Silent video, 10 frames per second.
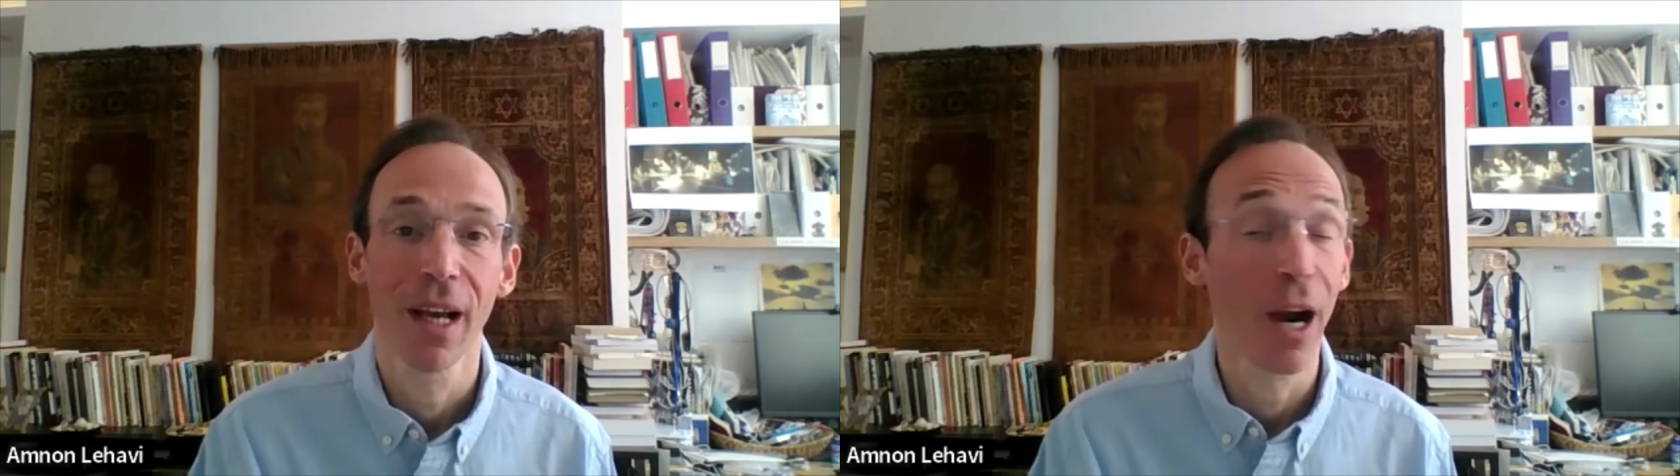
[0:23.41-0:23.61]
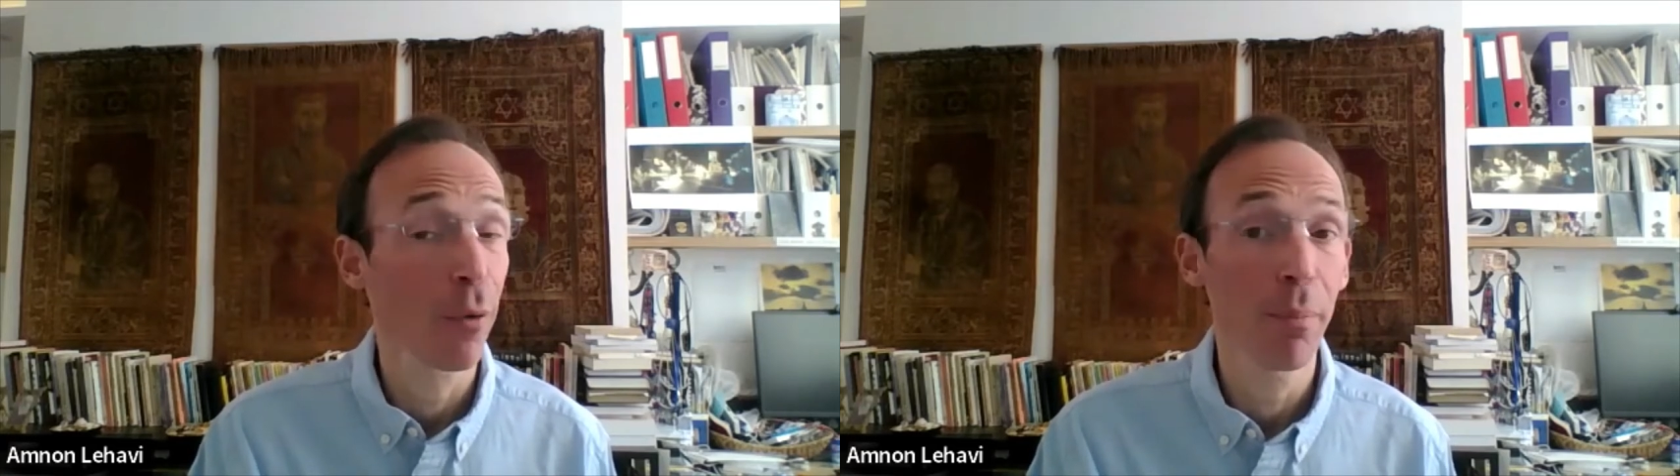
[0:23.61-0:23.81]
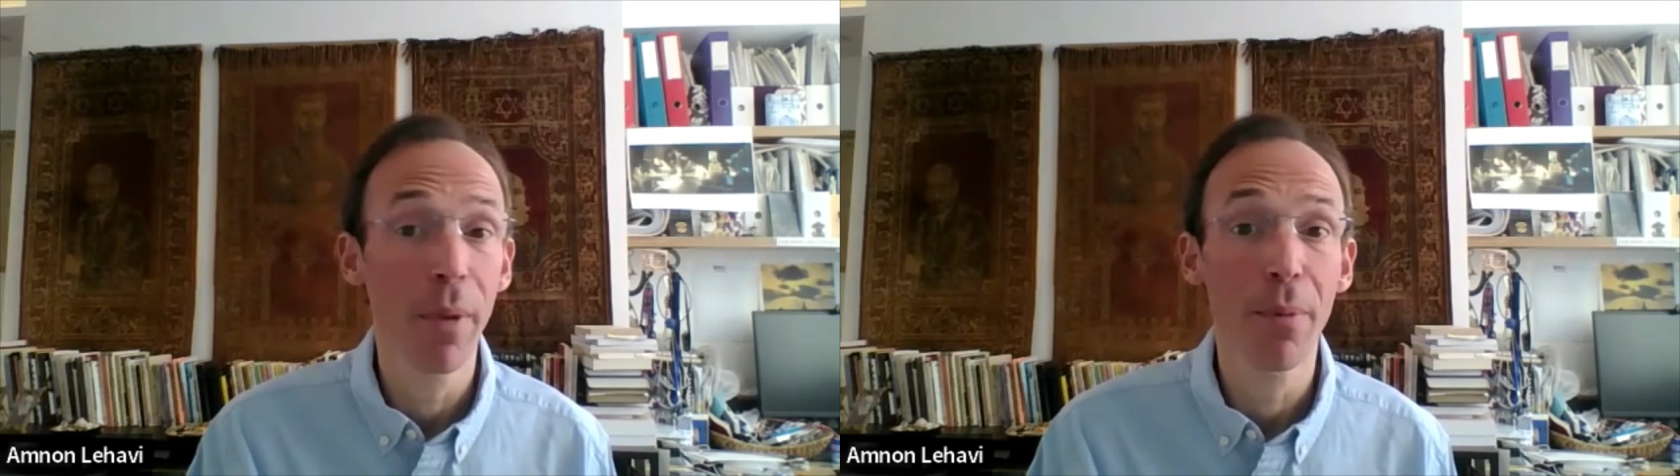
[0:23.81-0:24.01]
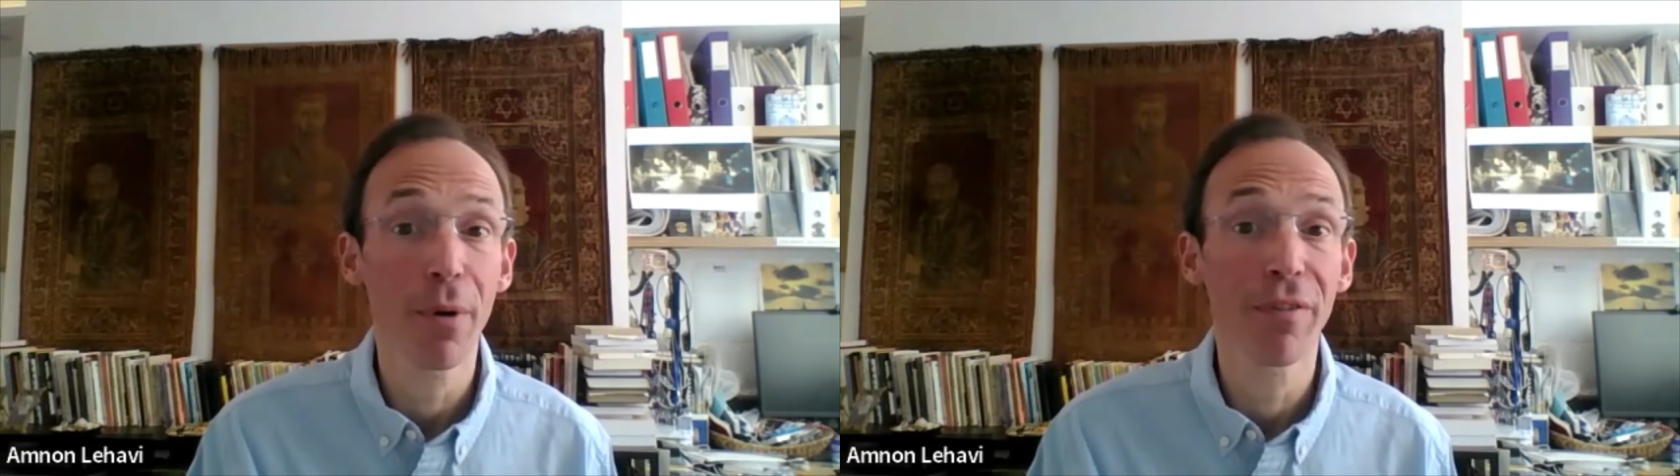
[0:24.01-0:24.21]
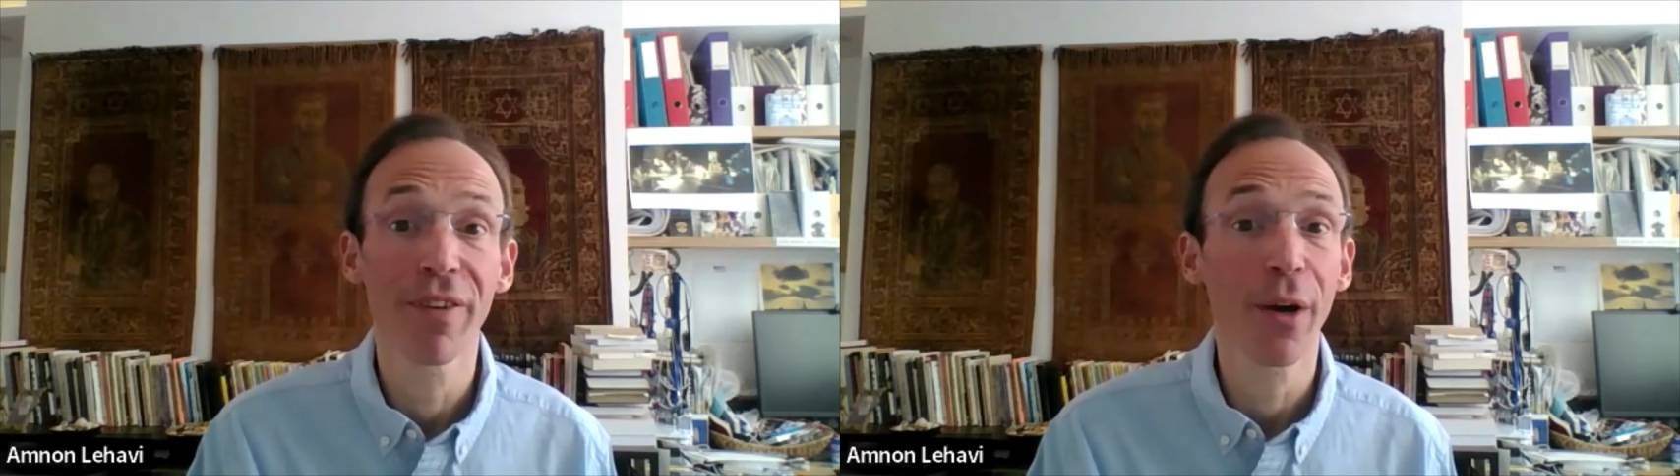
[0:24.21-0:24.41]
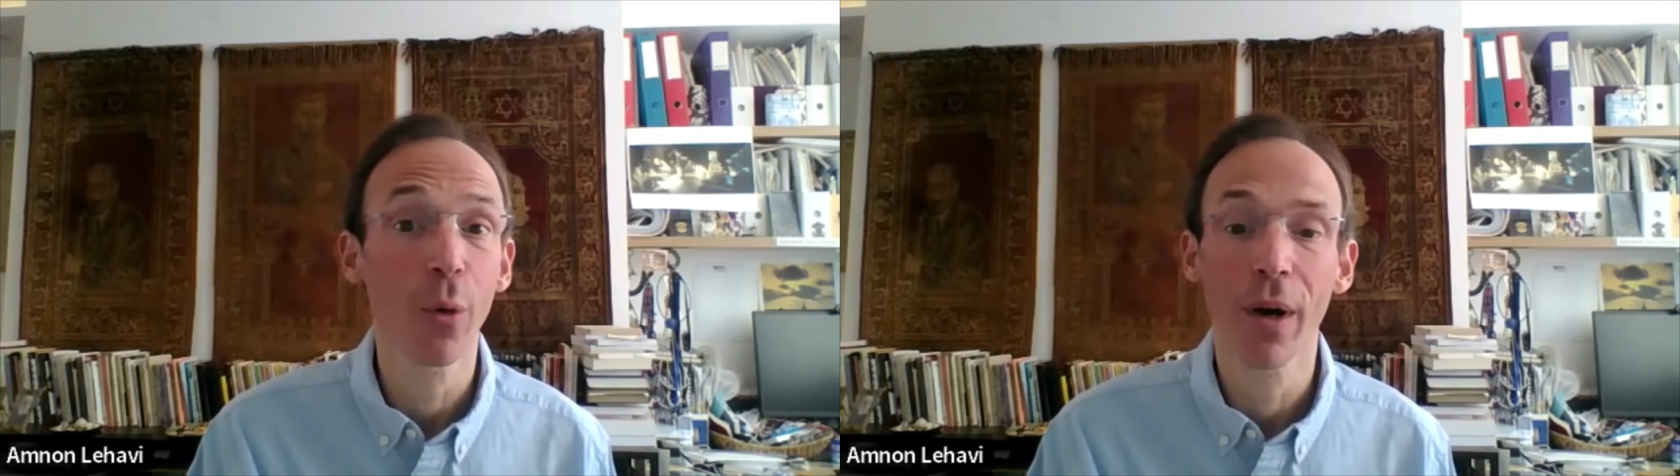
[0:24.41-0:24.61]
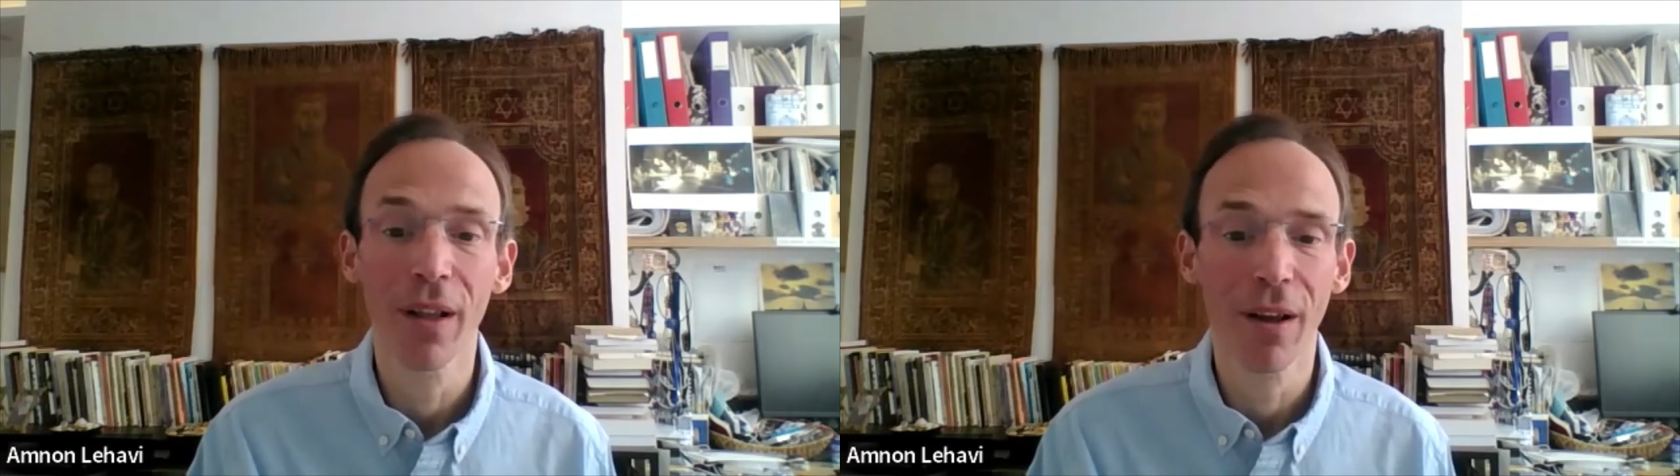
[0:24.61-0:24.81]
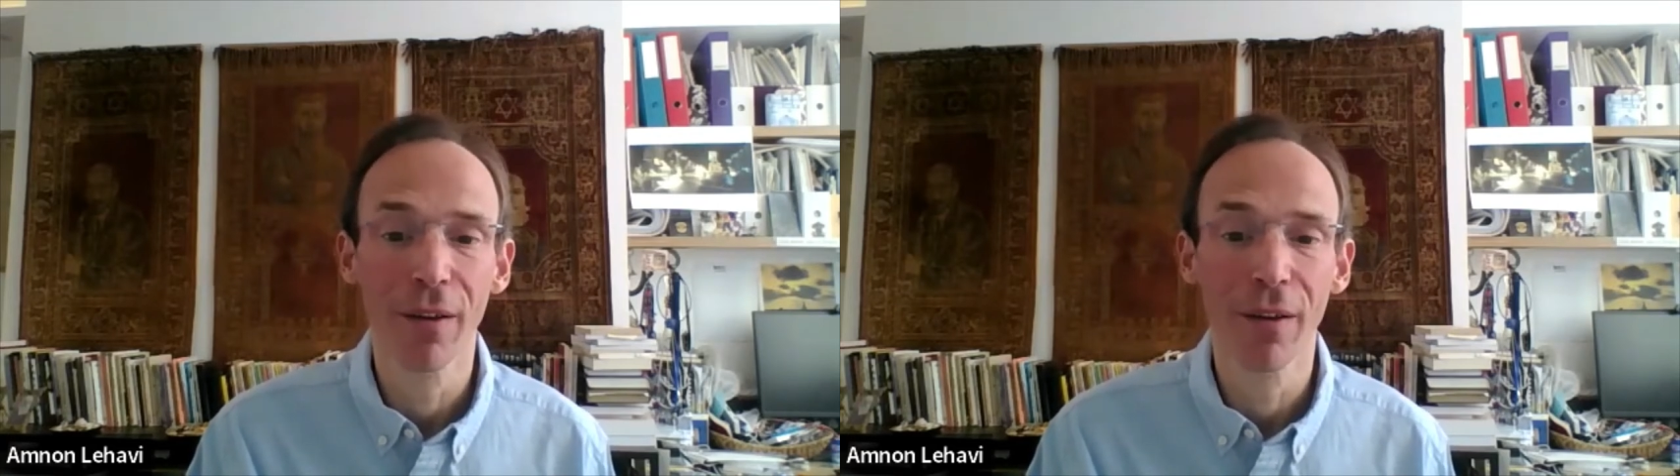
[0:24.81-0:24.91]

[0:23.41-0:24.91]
I remember very well